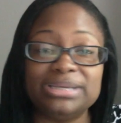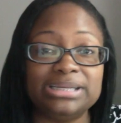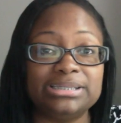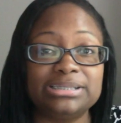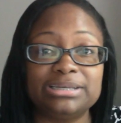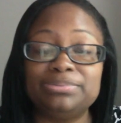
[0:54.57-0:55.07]
It
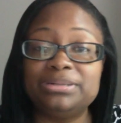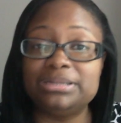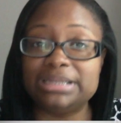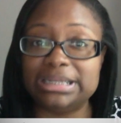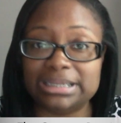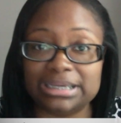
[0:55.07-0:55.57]
is
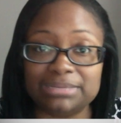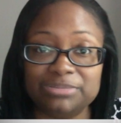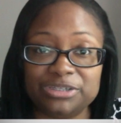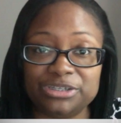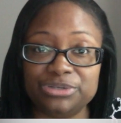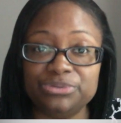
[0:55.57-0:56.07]
completely up
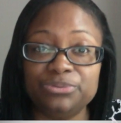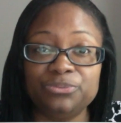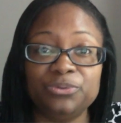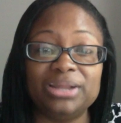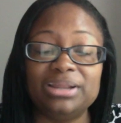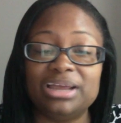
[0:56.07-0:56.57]
to you,
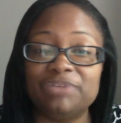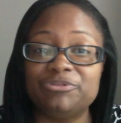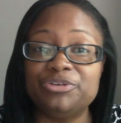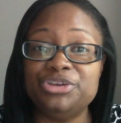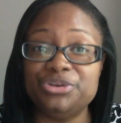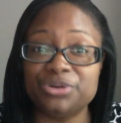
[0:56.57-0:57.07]

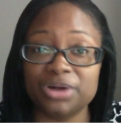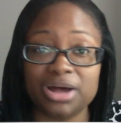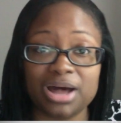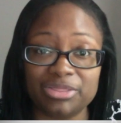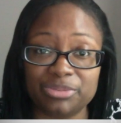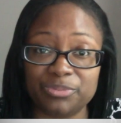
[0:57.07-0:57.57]
whatever you're
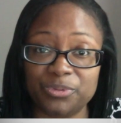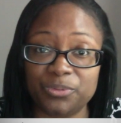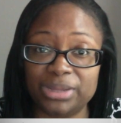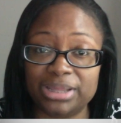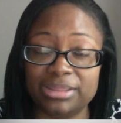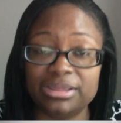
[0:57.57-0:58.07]
comfortable
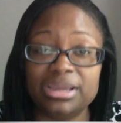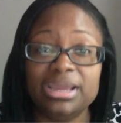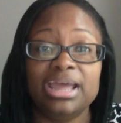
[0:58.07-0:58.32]
with.